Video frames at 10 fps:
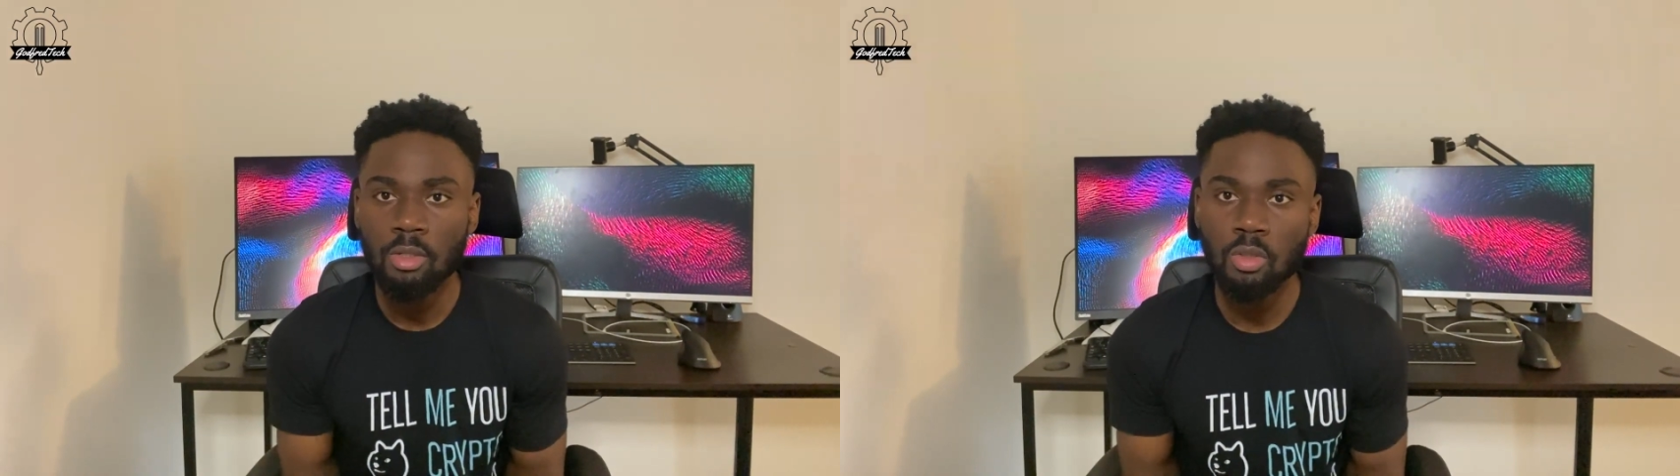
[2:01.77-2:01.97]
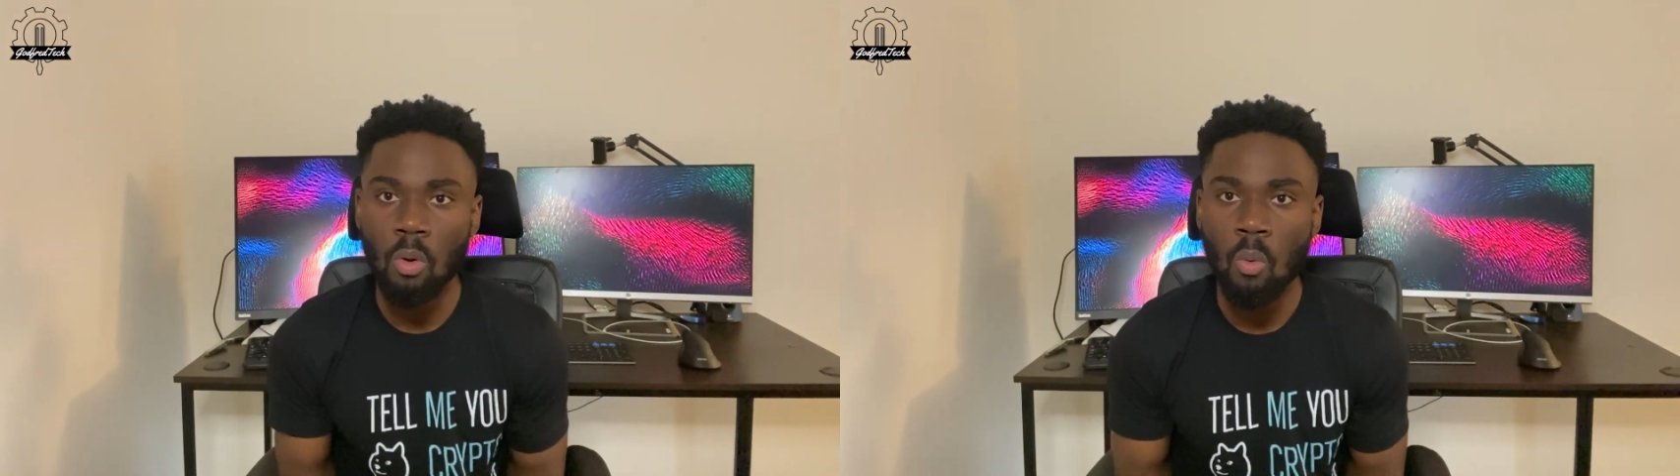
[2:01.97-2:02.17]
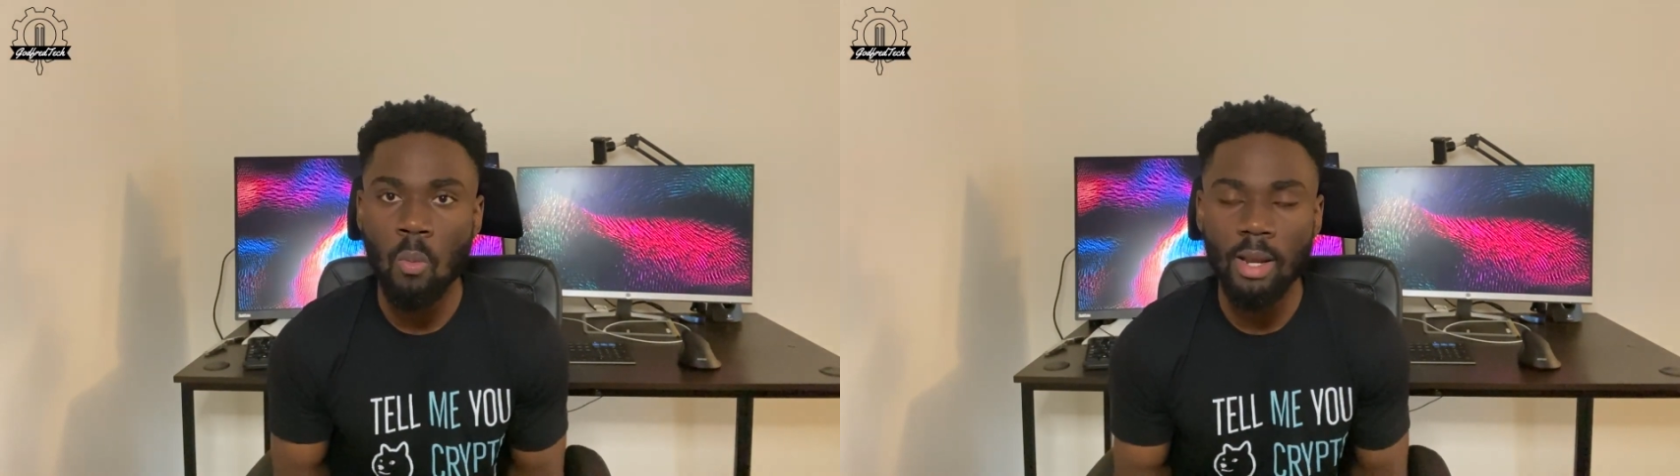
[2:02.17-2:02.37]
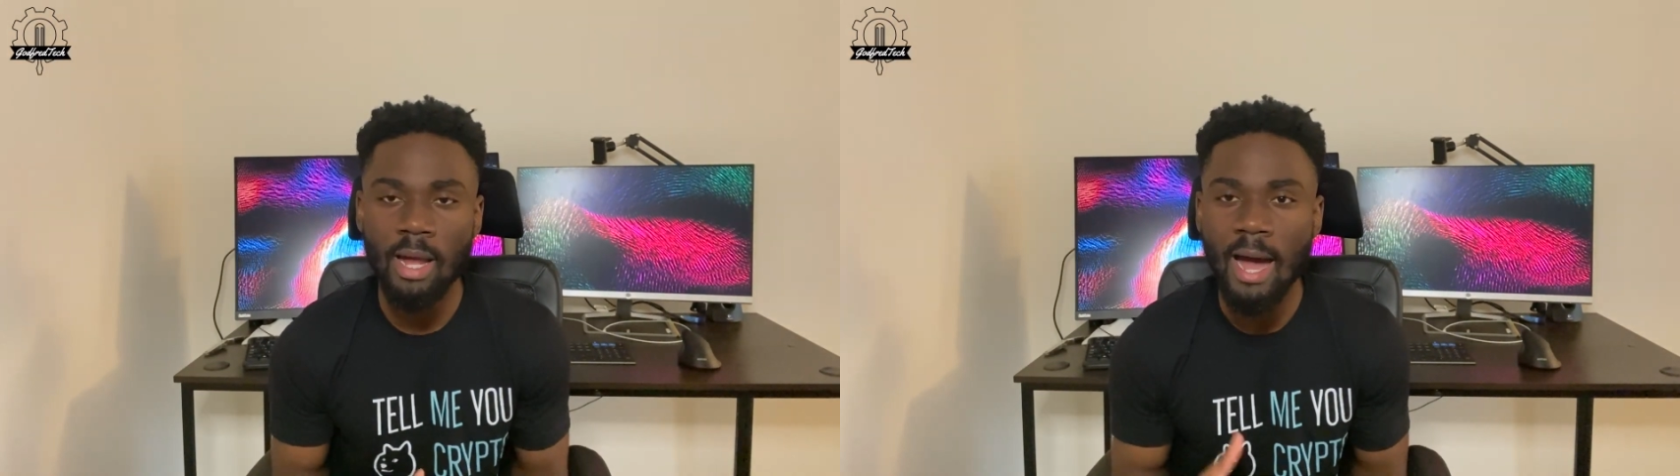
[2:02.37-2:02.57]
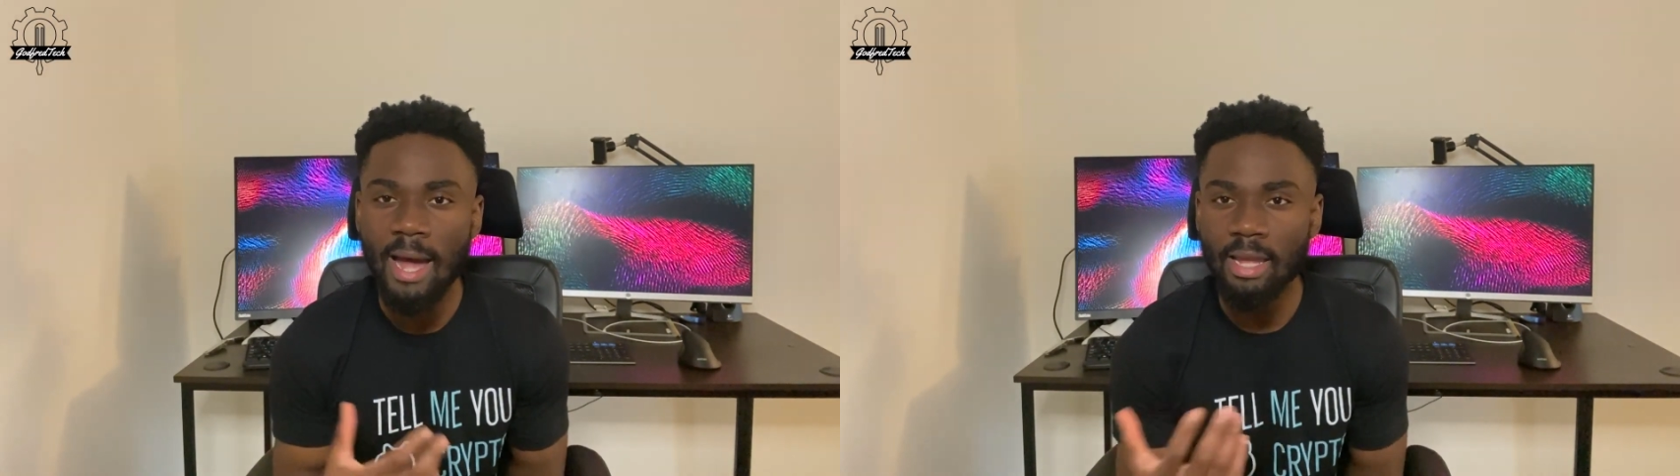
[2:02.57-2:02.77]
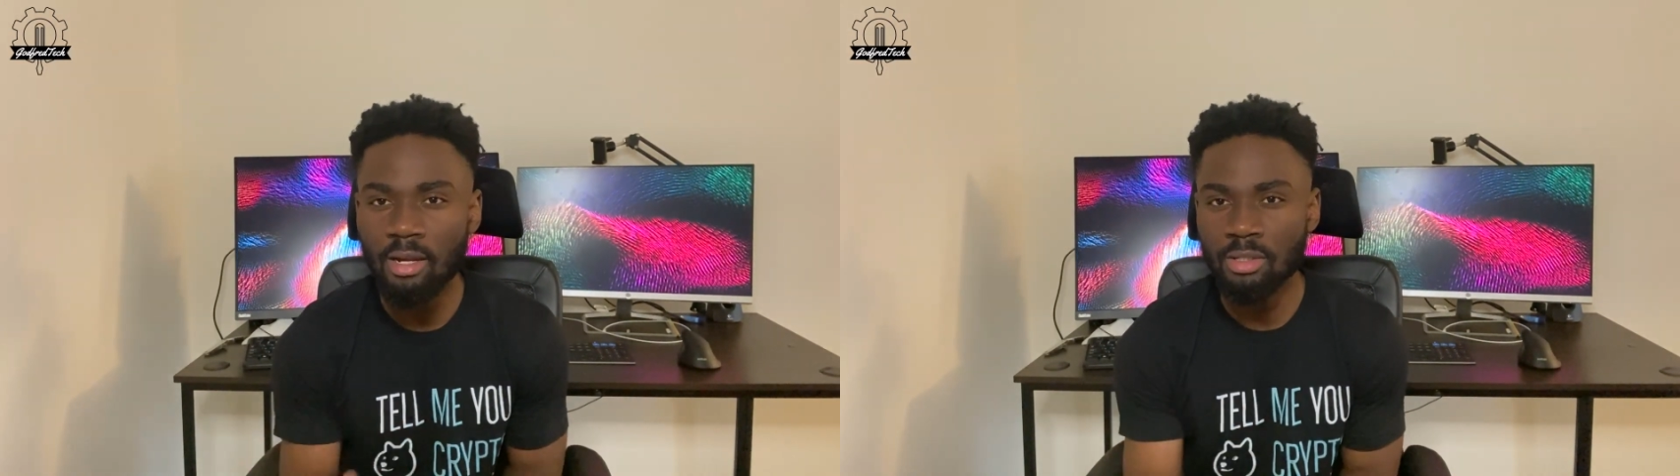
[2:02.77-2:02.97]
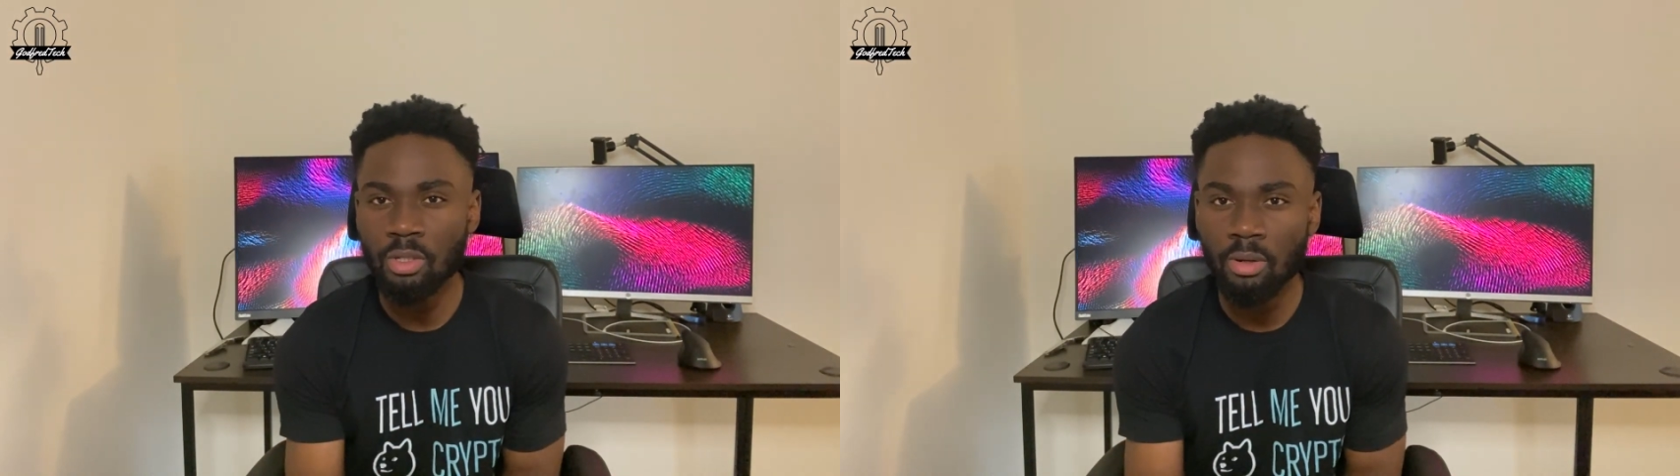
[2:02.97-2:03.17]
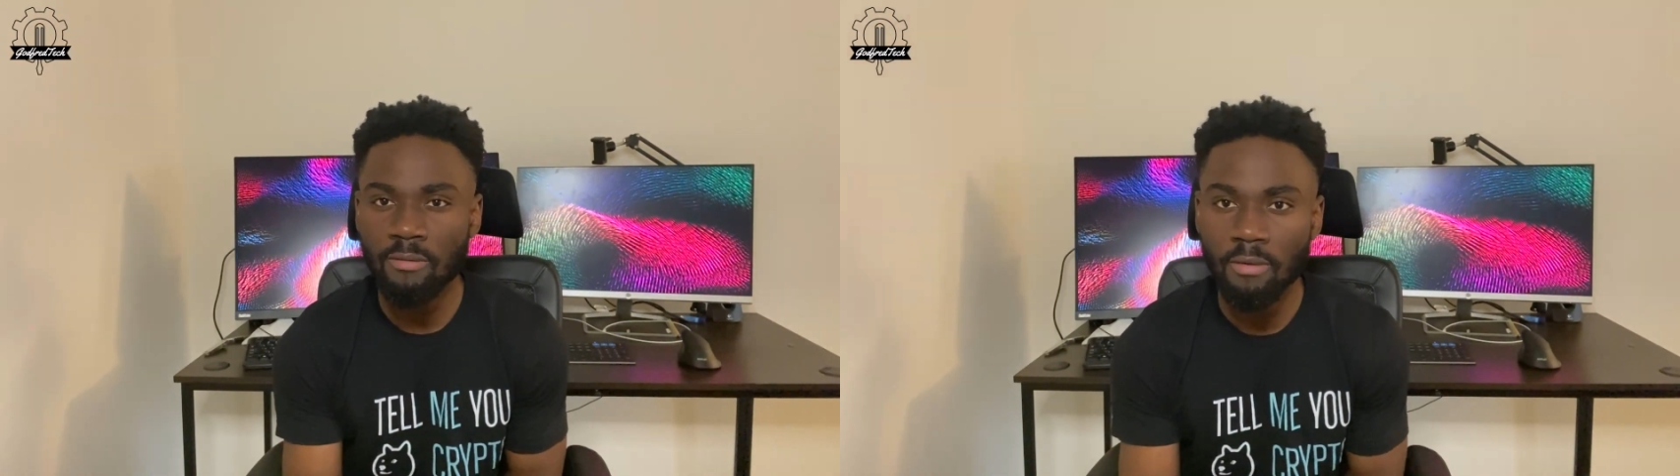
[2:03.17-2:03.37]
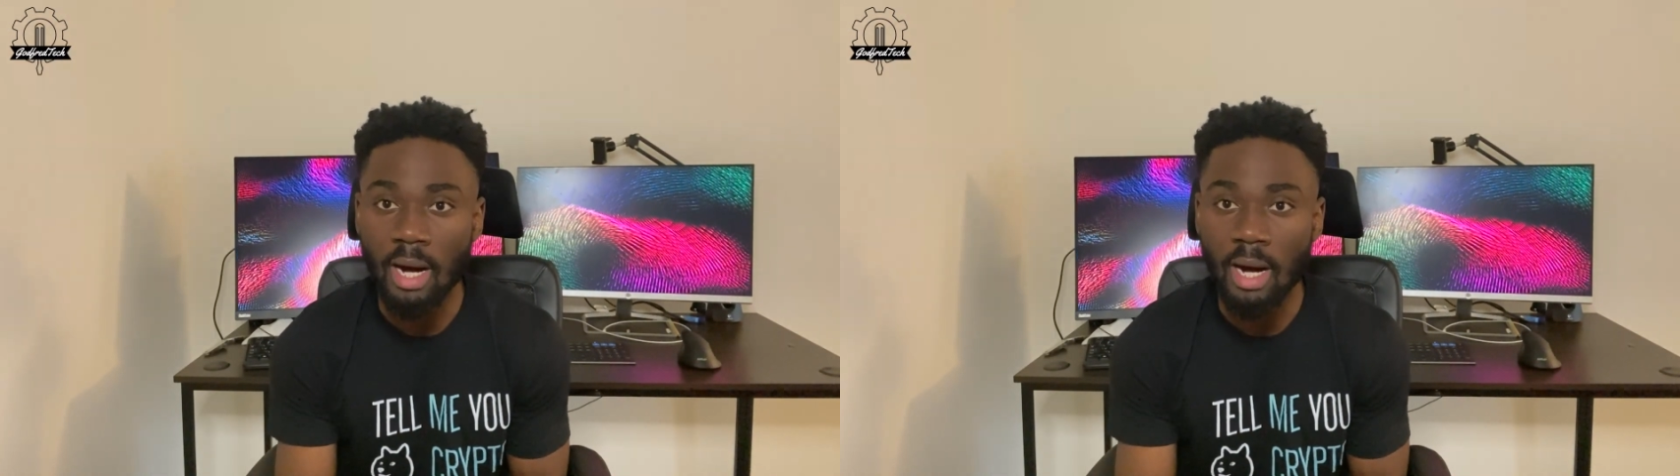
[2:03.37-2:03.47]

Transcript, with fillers: So when I interned